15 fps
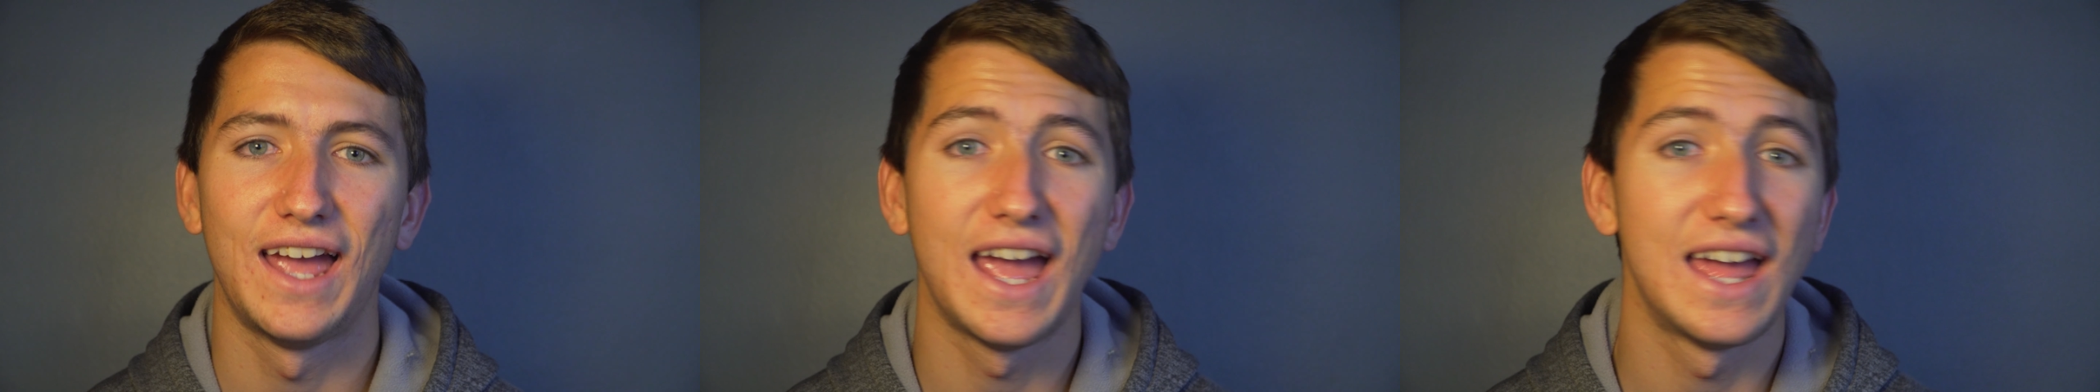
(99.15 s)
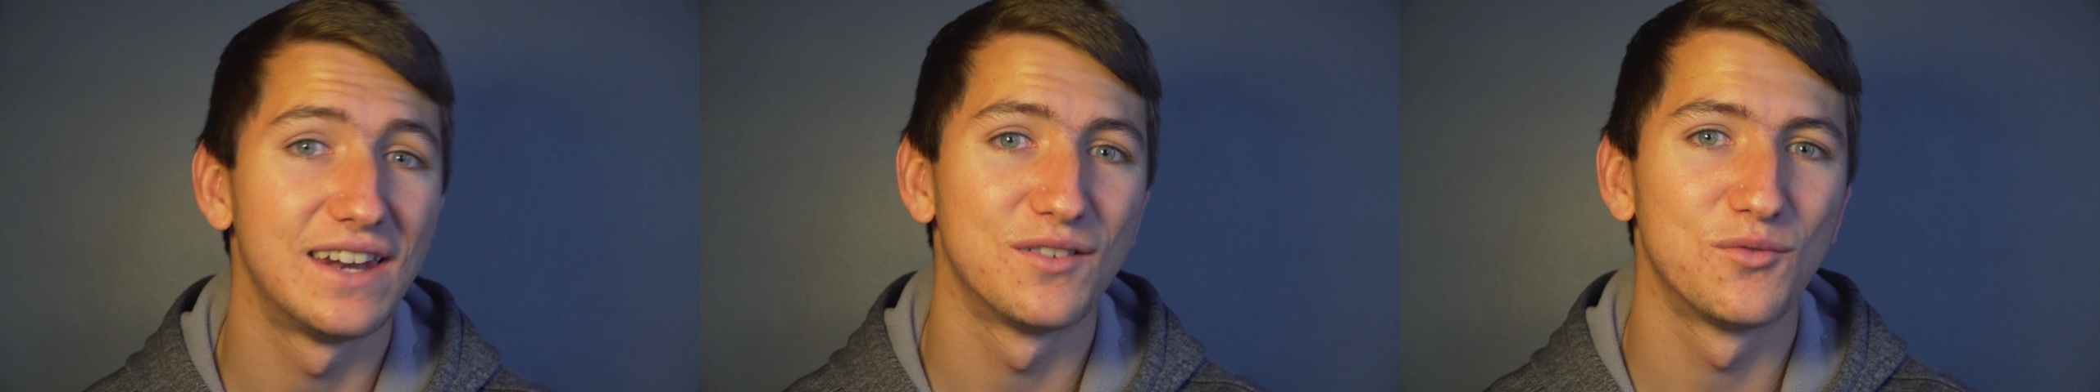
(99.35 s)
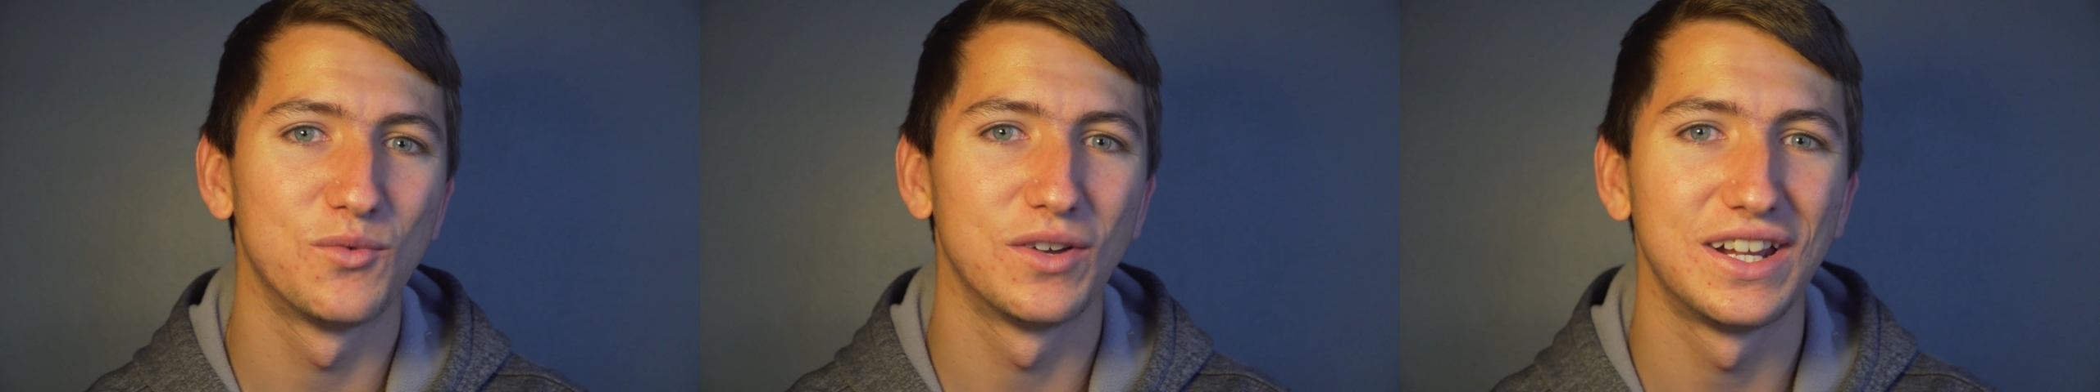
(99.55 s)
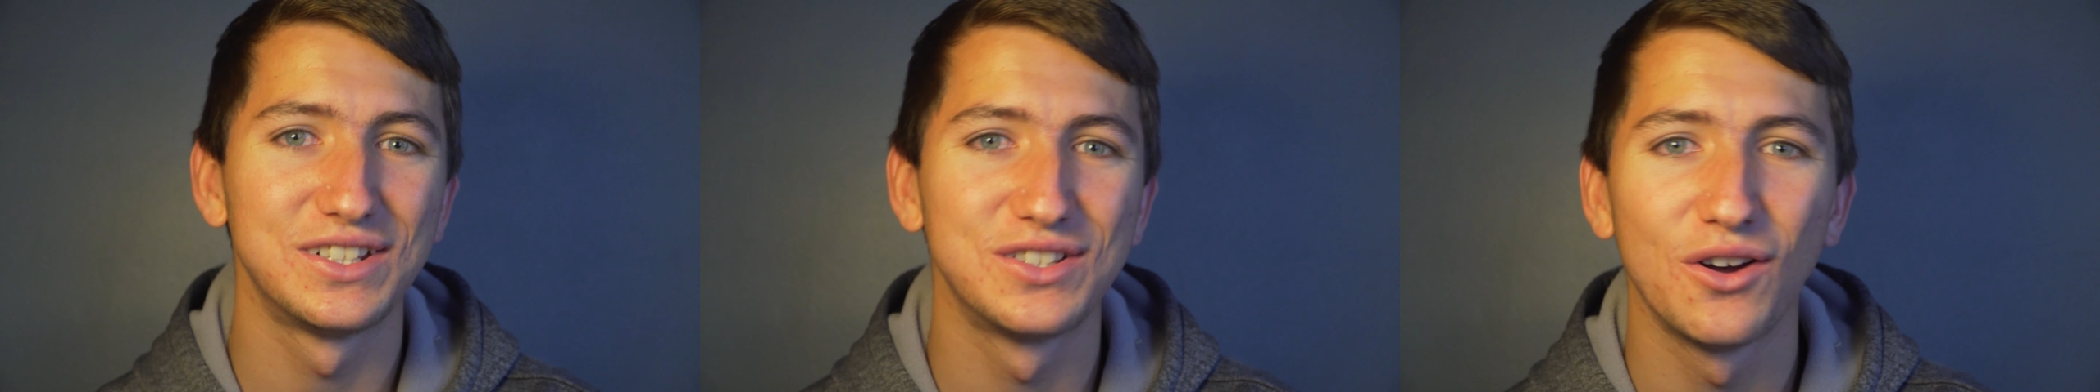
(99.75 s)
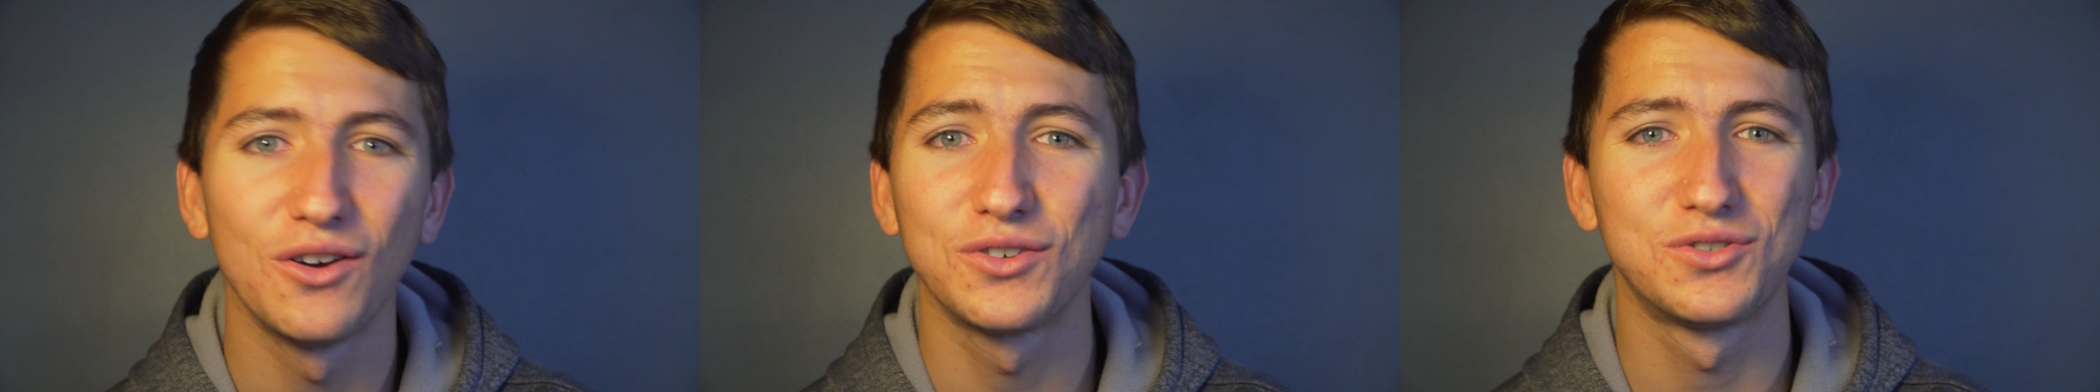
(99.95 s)
And when I
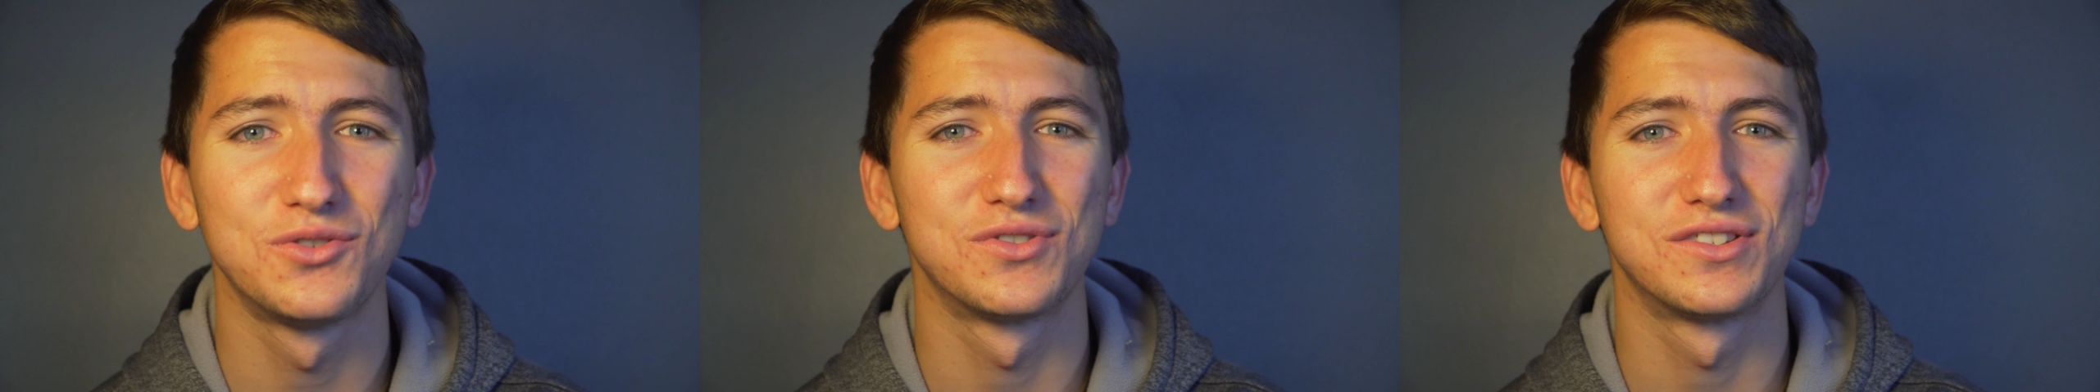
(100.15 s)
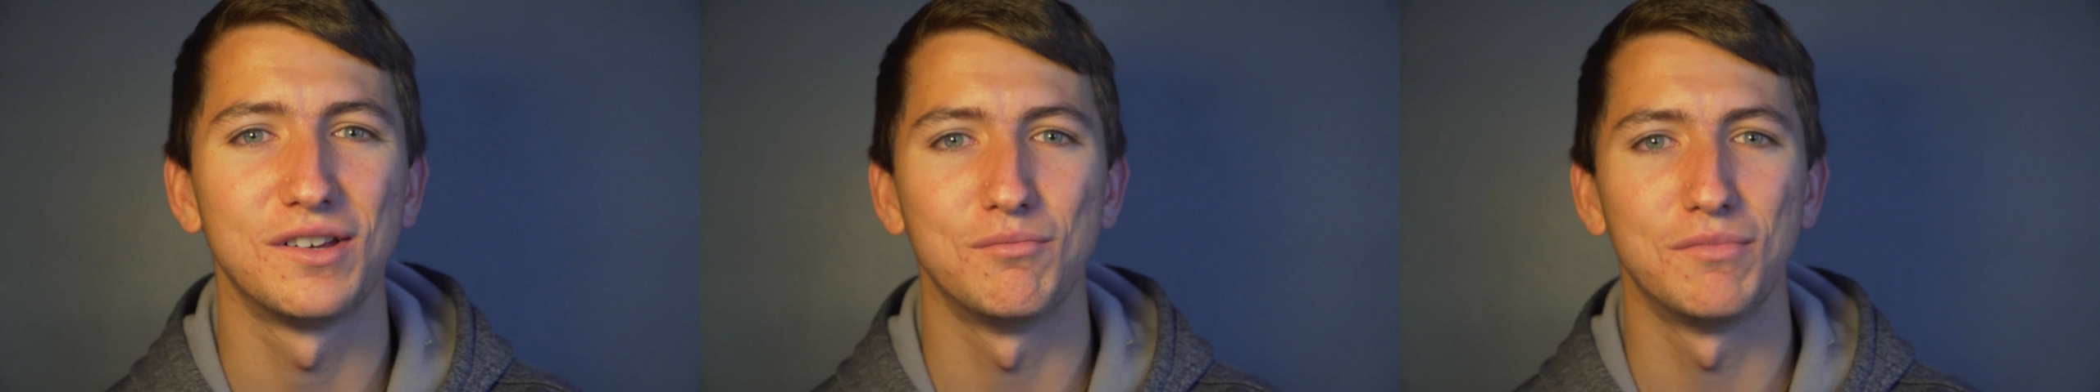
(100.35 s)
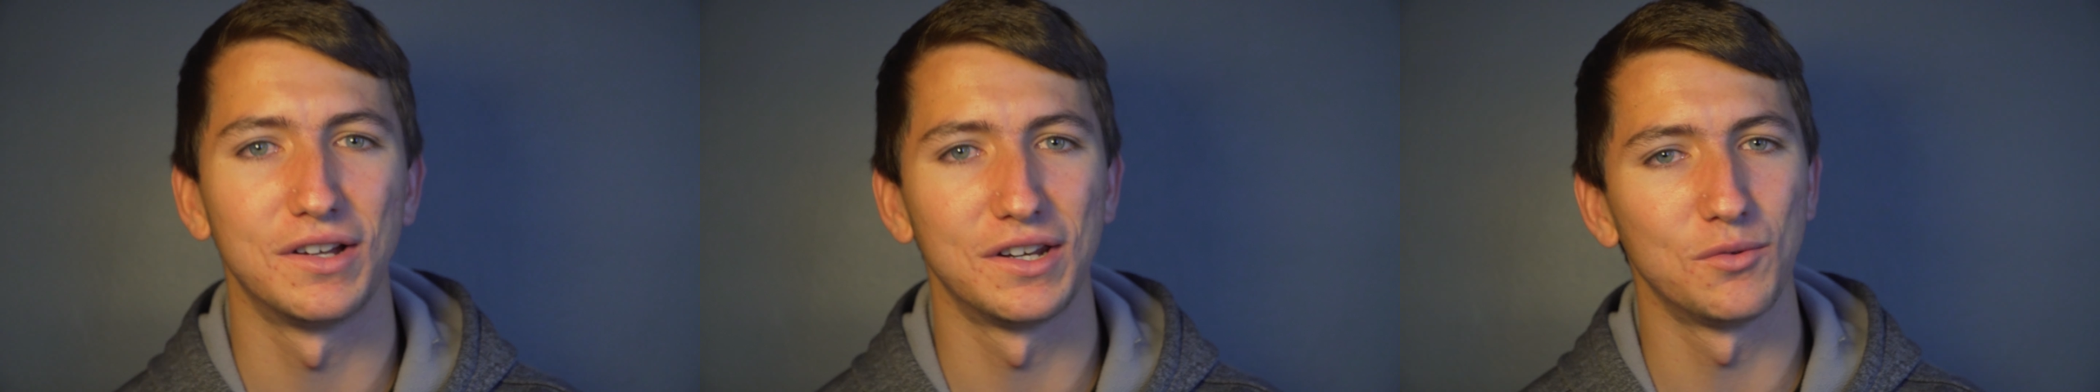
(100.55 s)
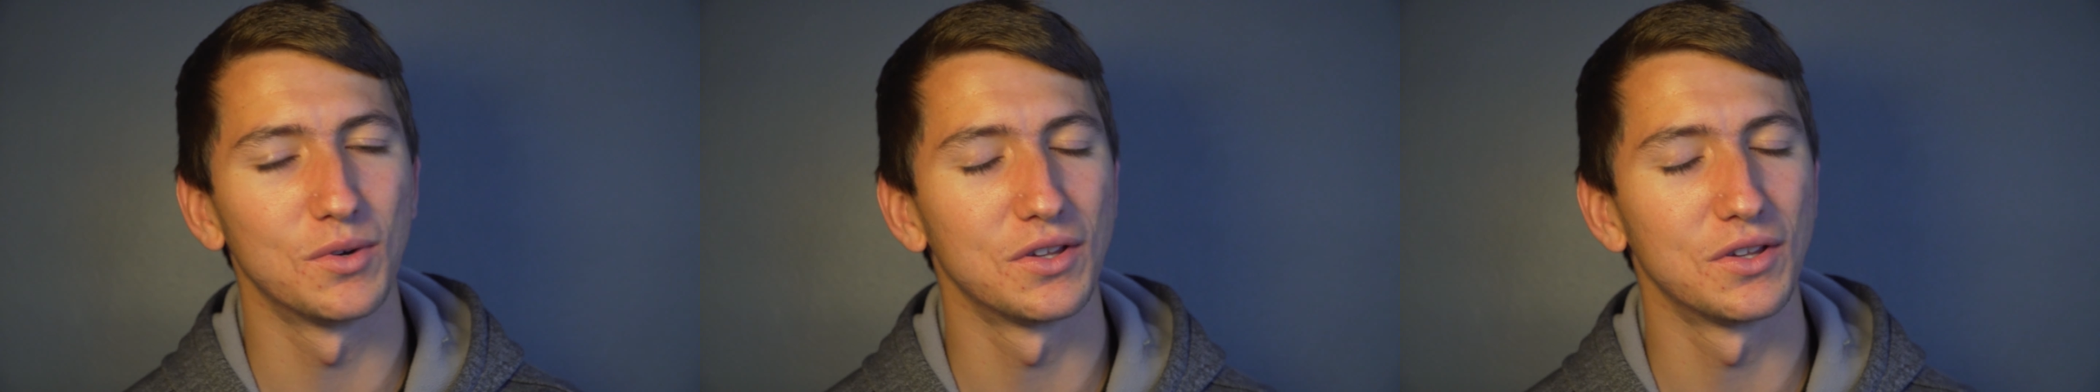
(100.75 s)
talk to somebody,